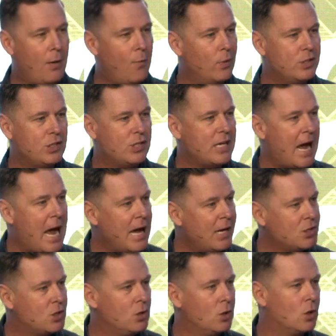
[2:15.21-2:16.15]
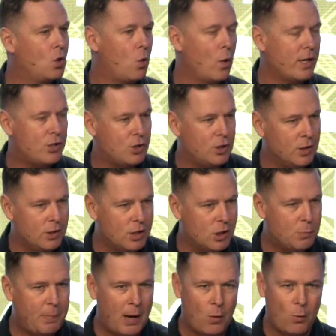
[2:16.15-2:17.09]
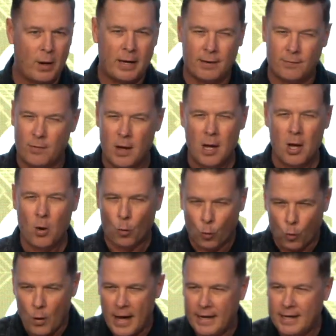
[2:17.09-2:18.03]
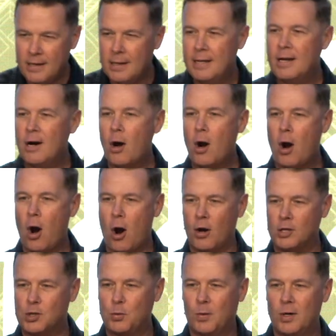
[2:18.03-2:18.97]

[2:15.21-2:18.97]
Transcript: I will just ask you a question just by way of readying our hearts.